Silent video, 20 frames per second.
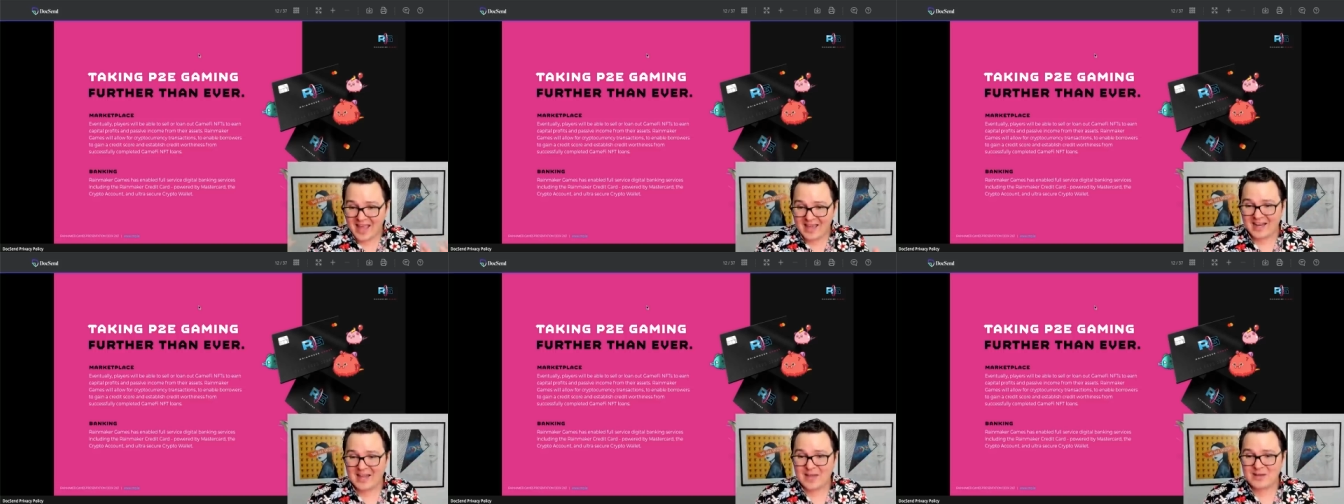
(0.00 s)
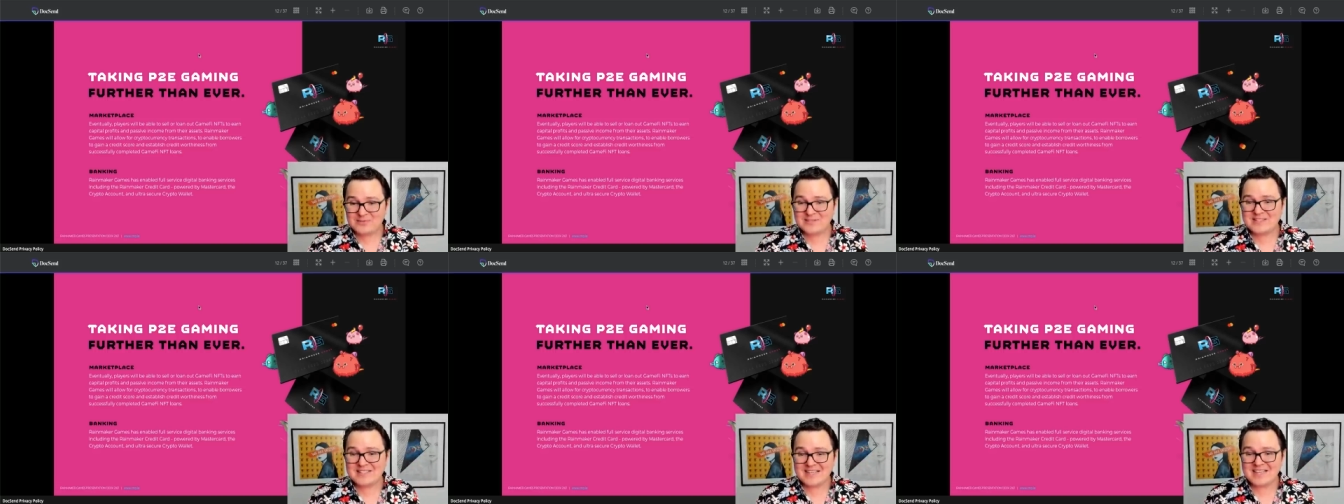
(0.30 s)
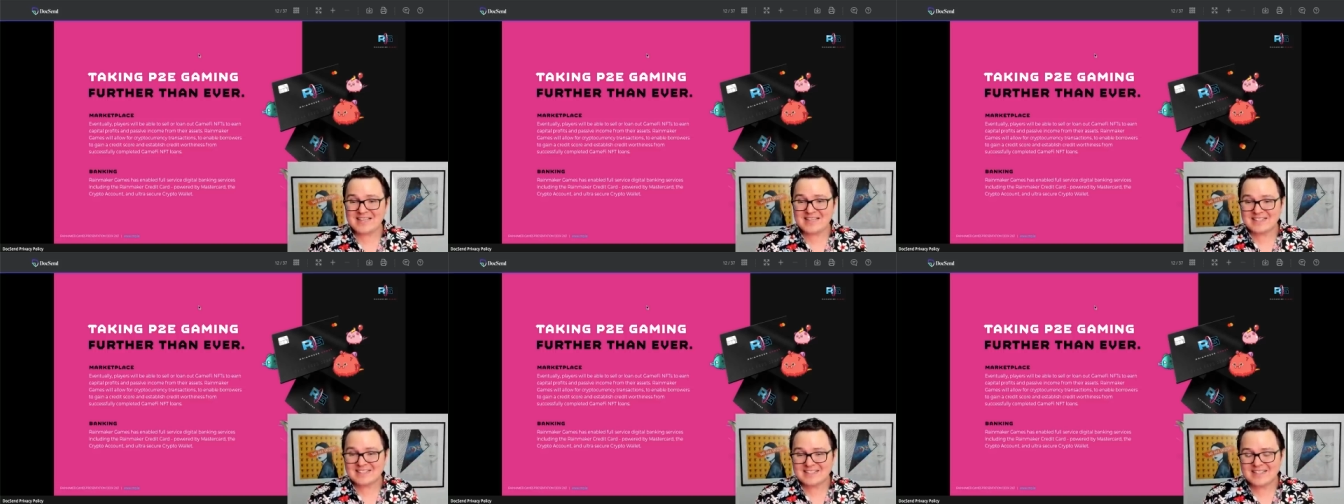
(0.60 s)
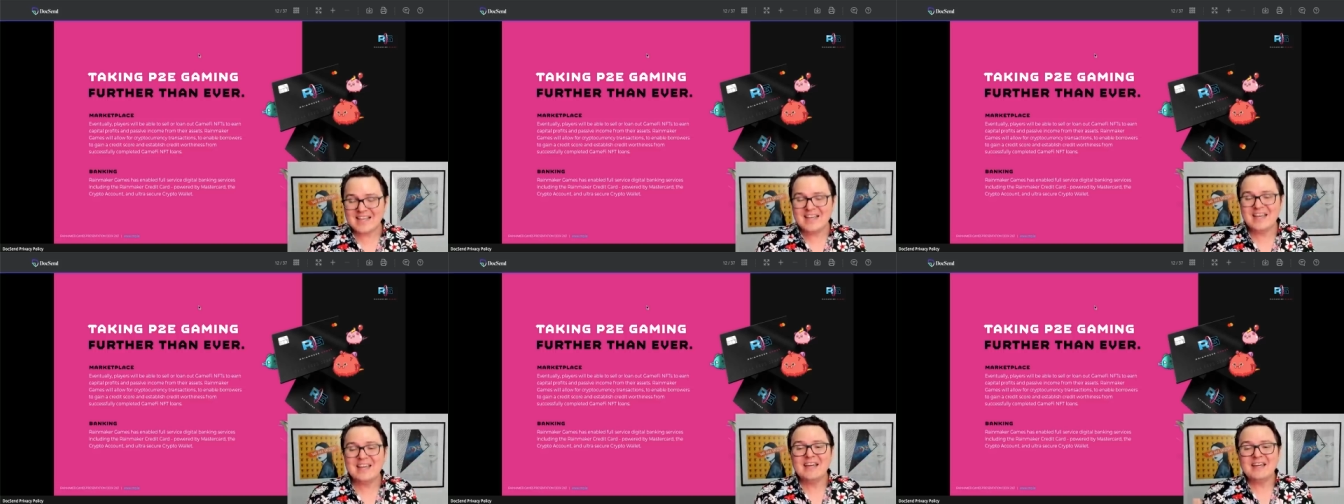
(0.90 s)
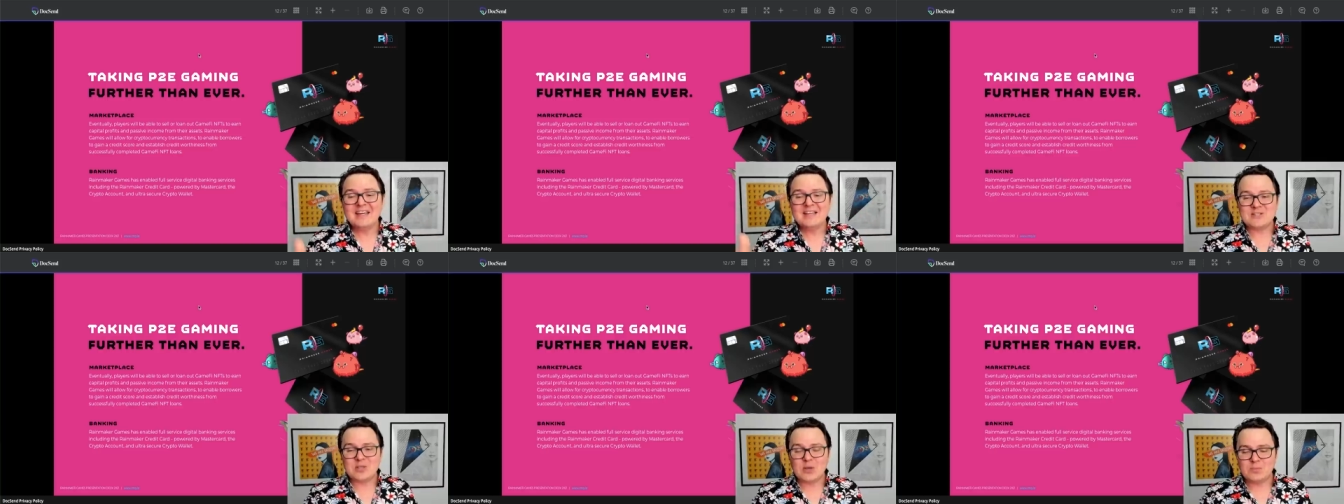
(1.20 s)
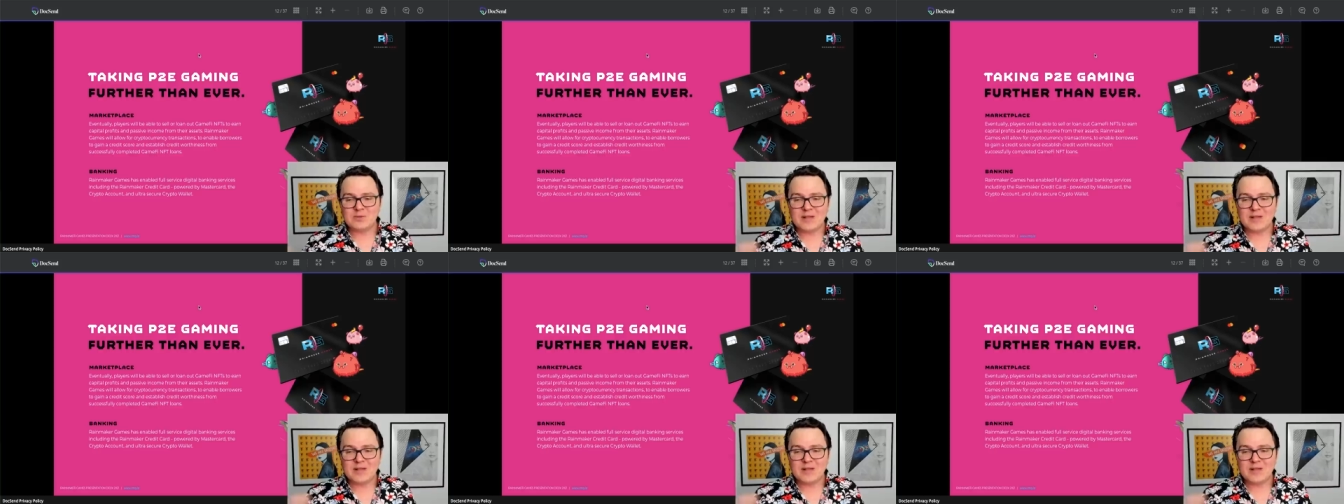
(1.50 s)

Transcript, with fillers: NFTs. So